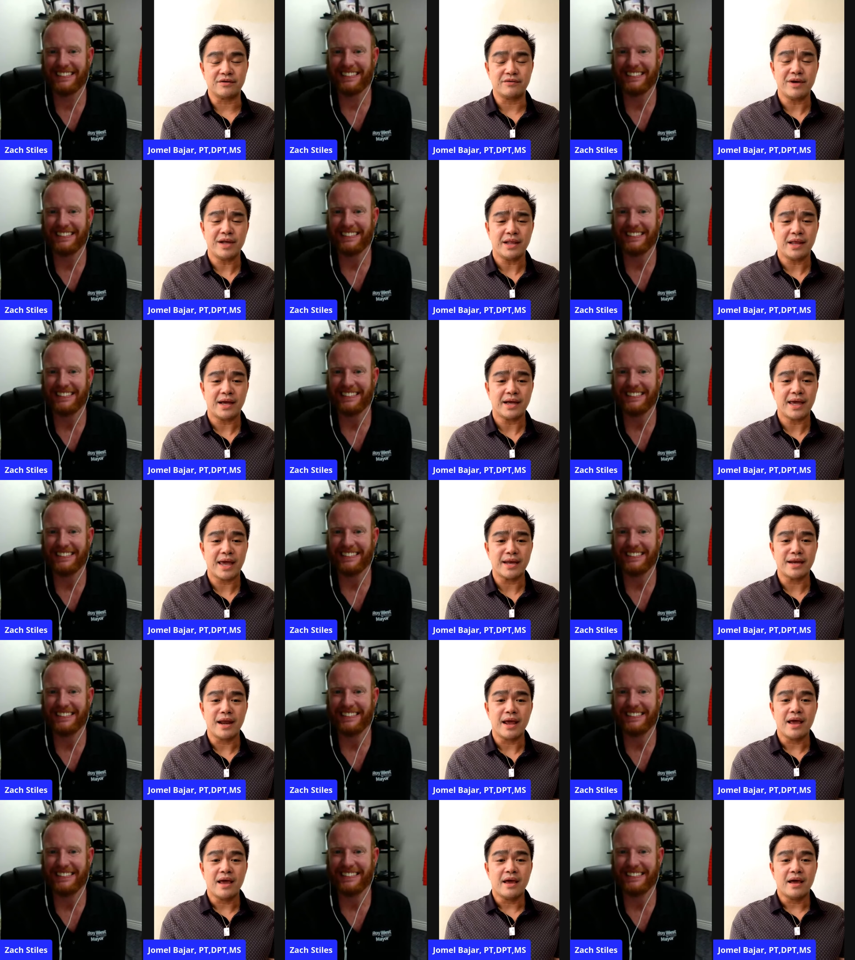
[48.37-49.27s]
Speaker 1: Well,
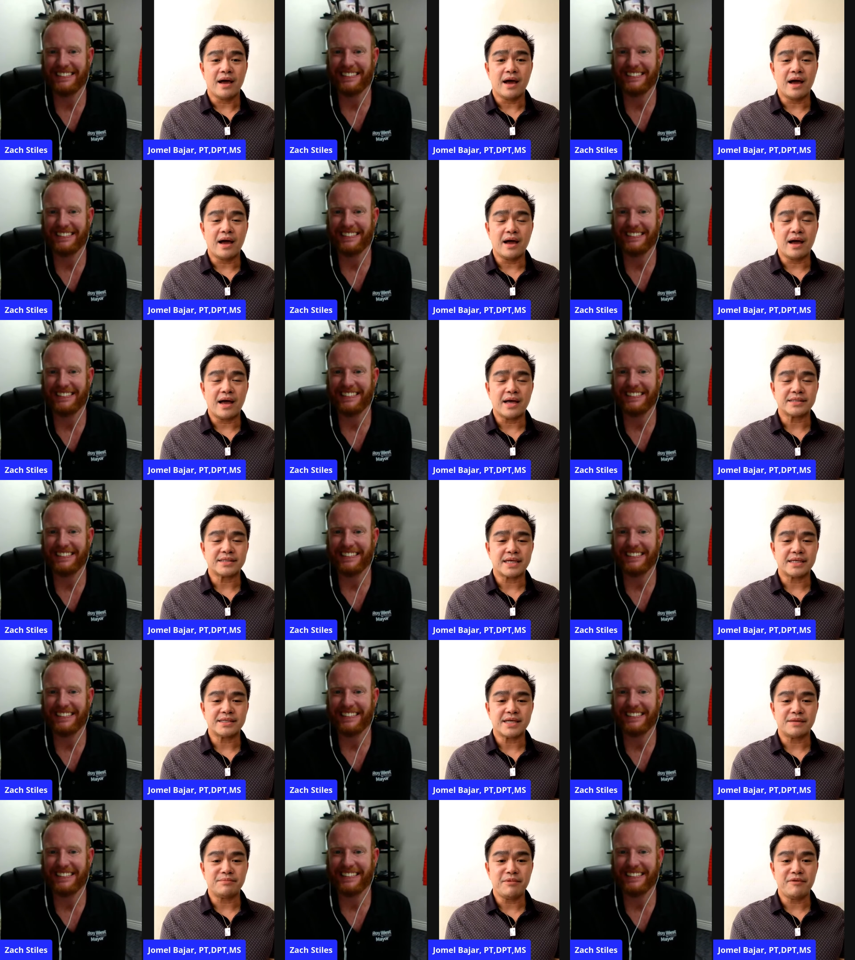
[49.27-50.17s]
again, uh, as I
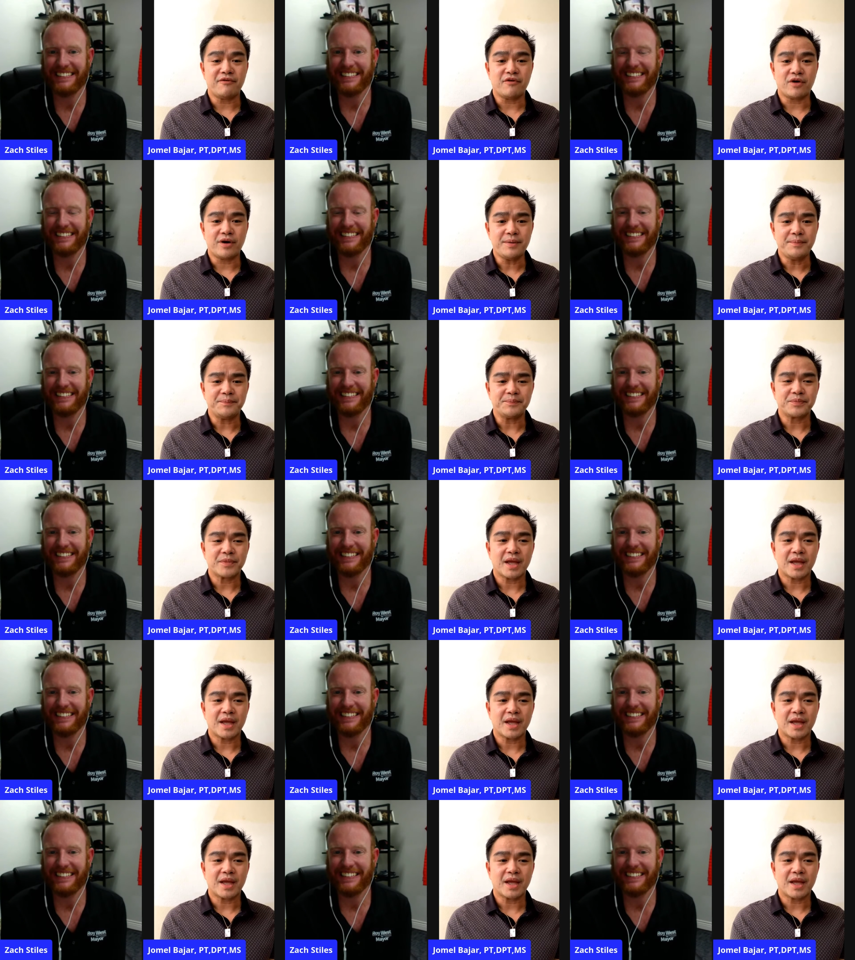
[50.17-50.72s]
said before,